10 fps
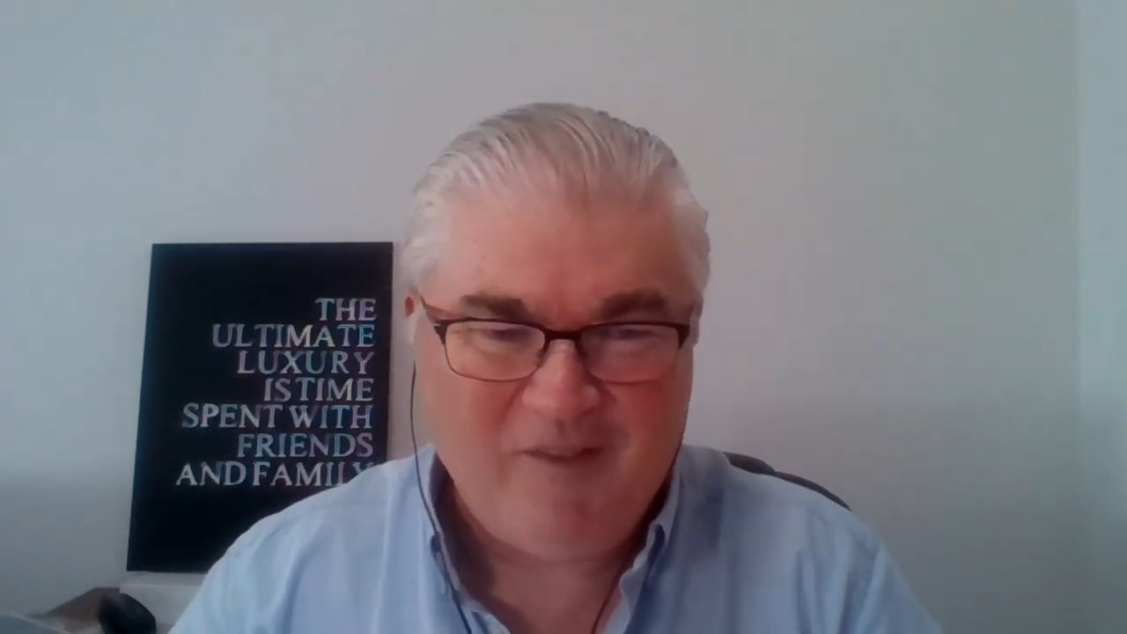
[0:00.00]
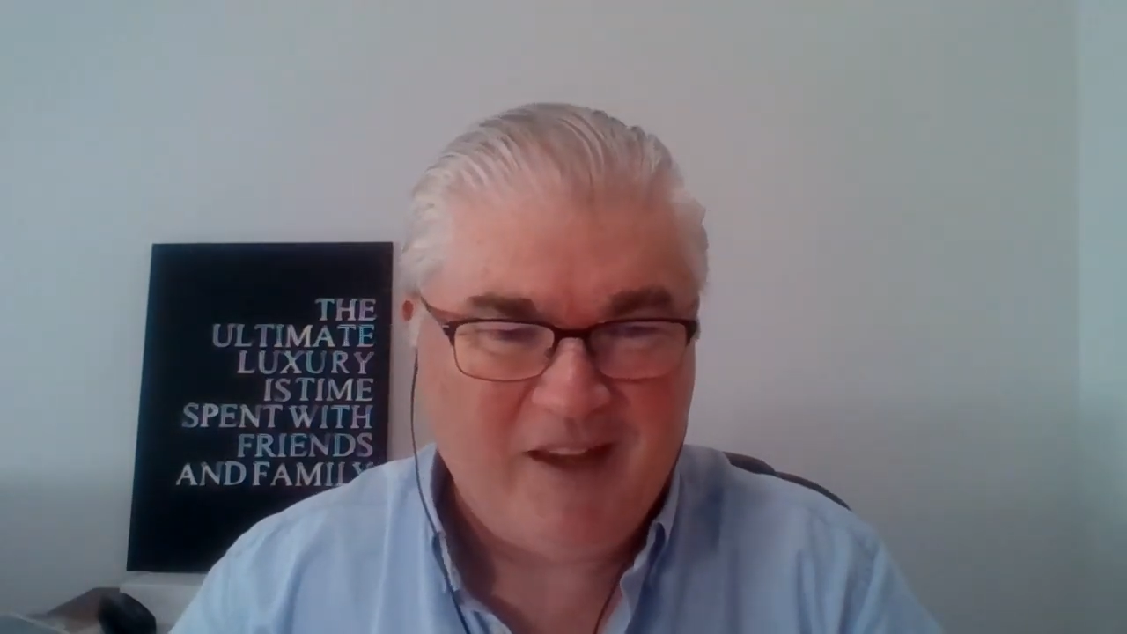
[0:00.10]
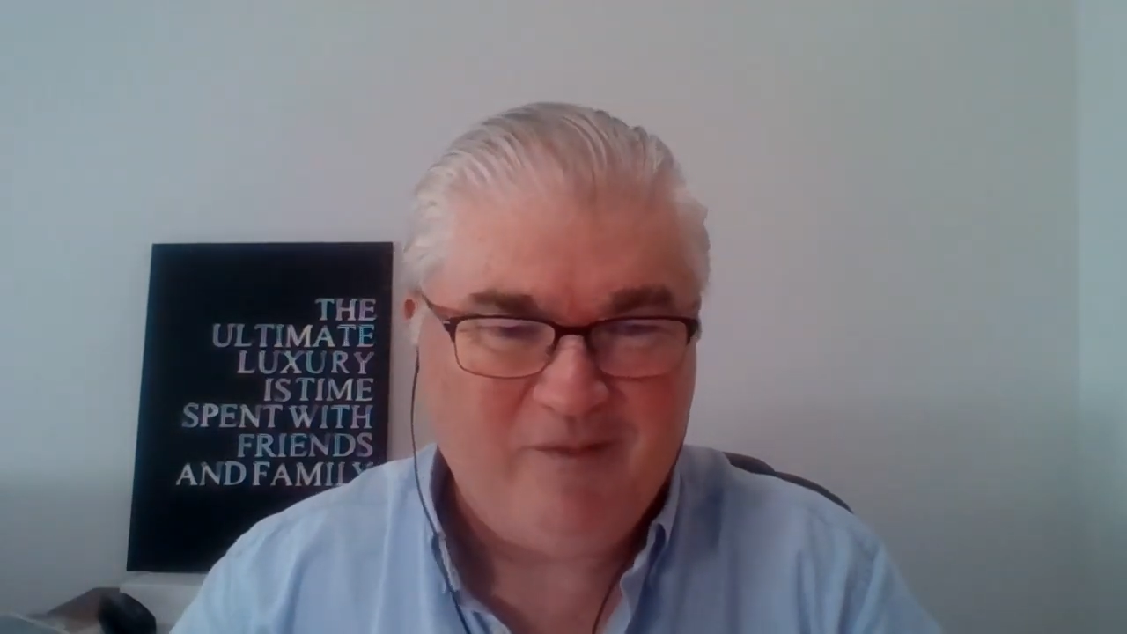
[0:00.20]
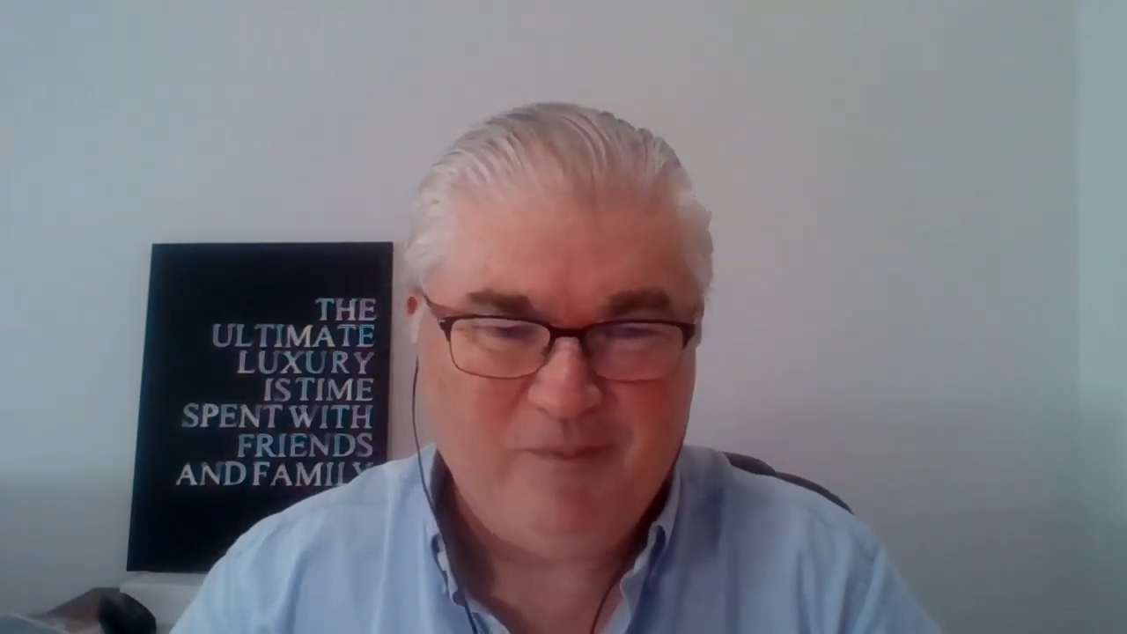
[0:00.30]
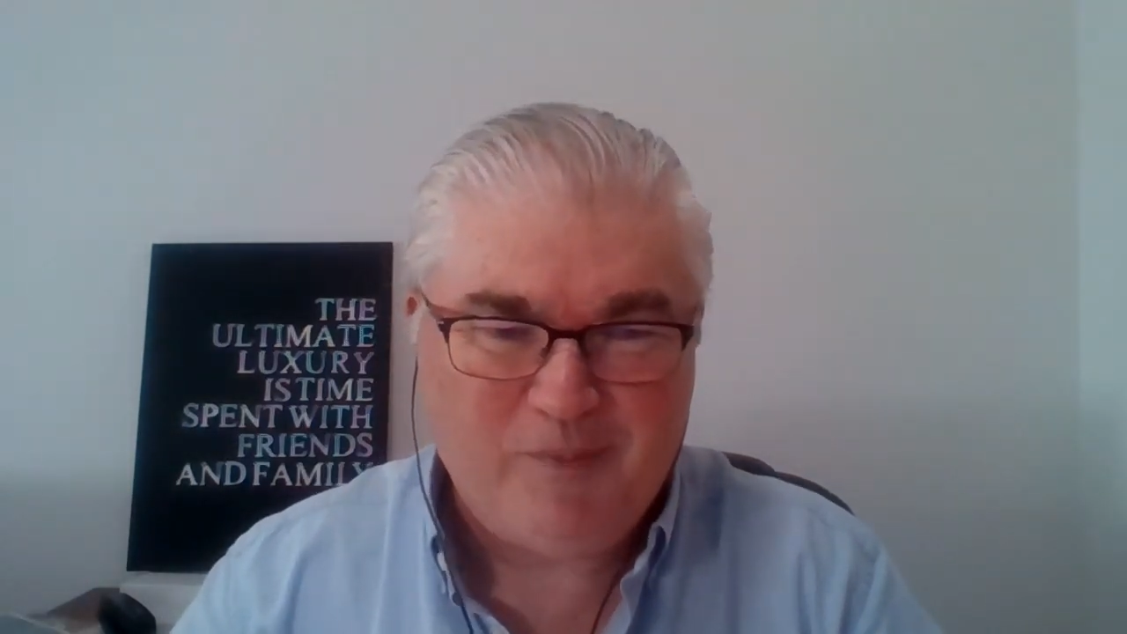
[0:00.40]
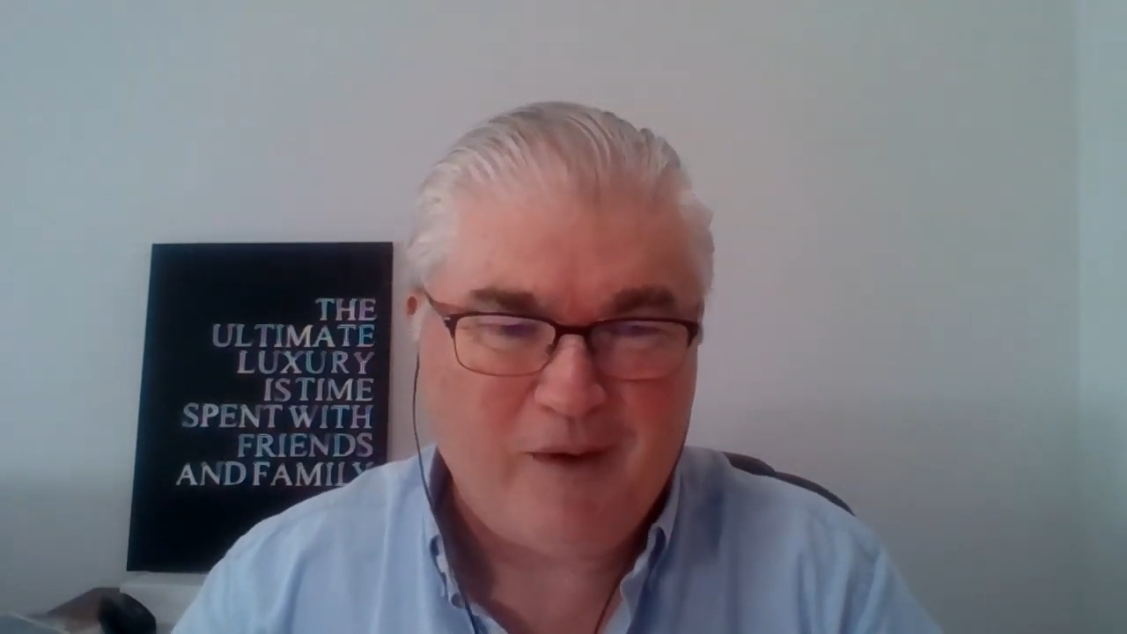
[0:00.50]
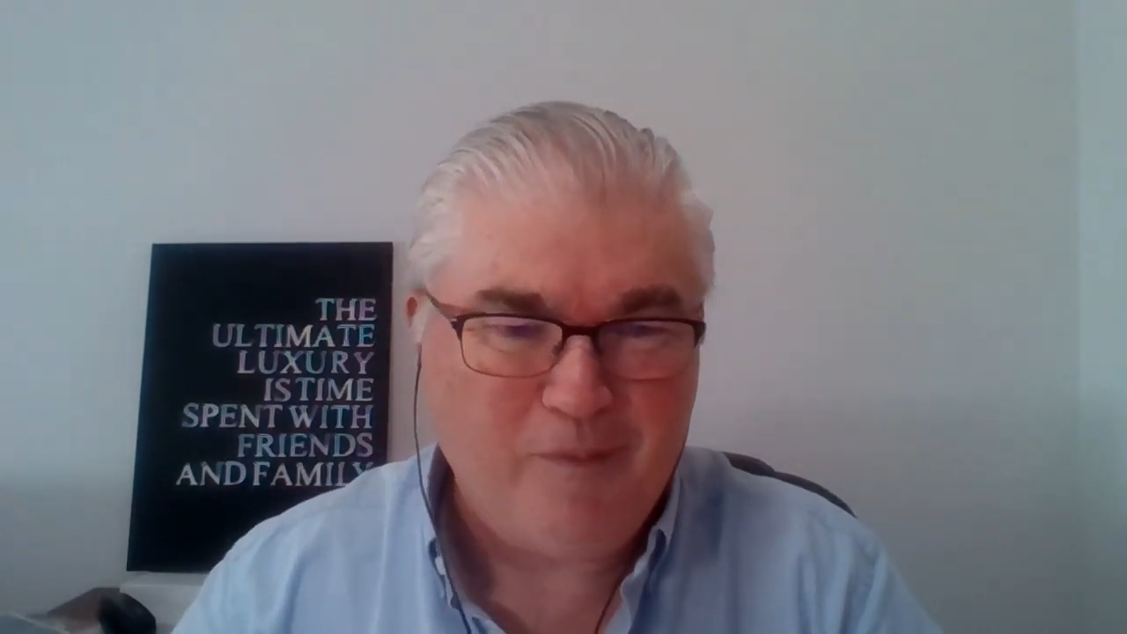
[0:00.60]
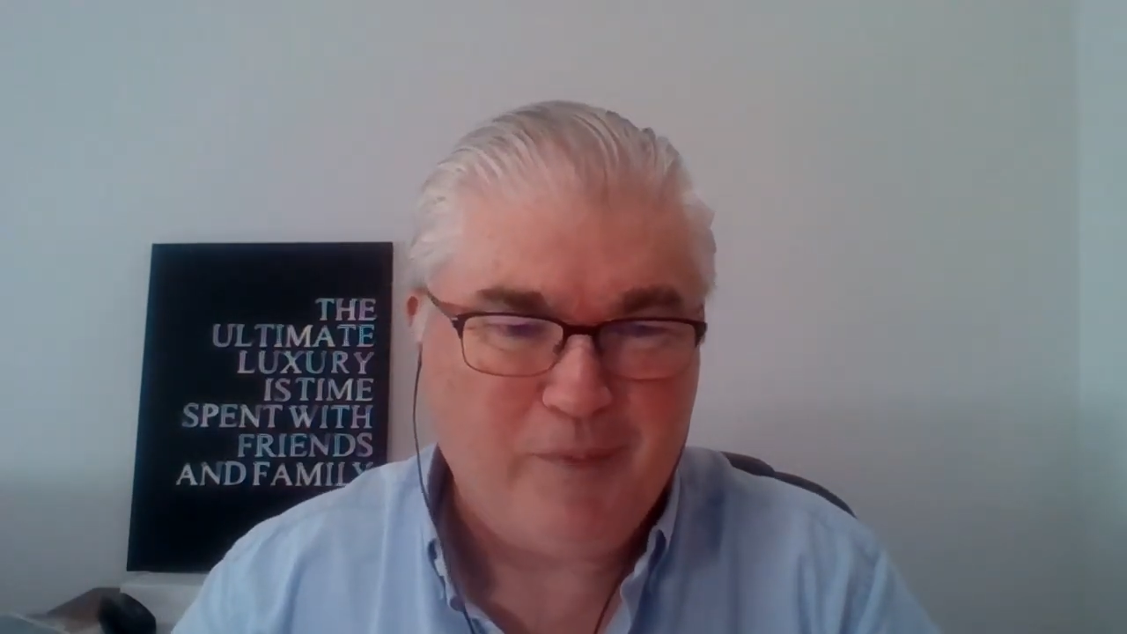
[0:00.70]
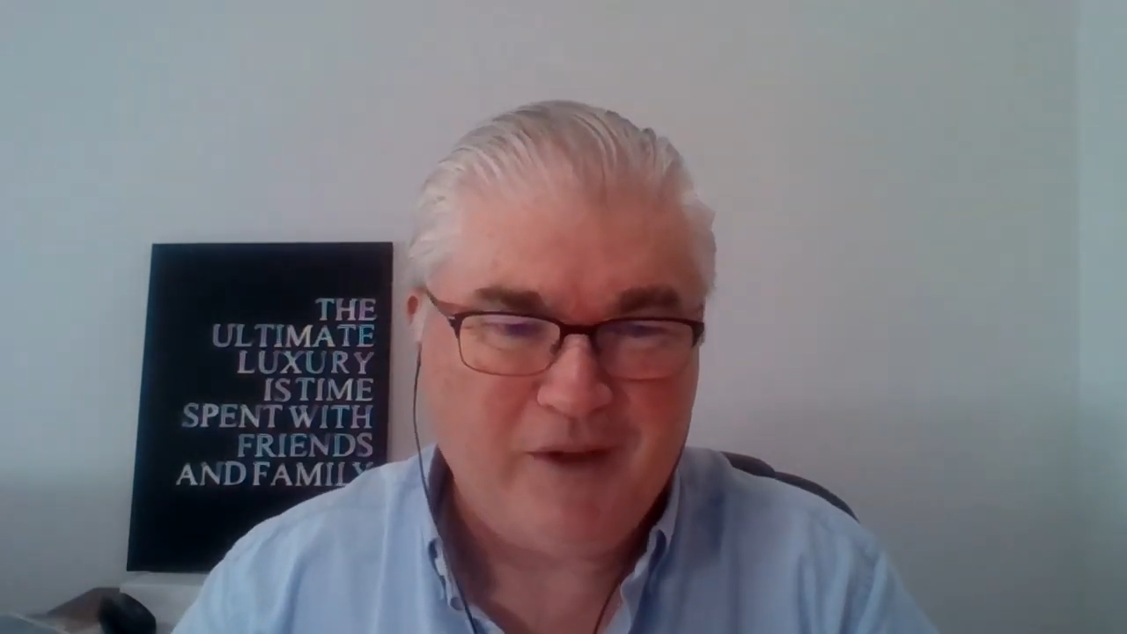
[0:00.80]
I mean, probably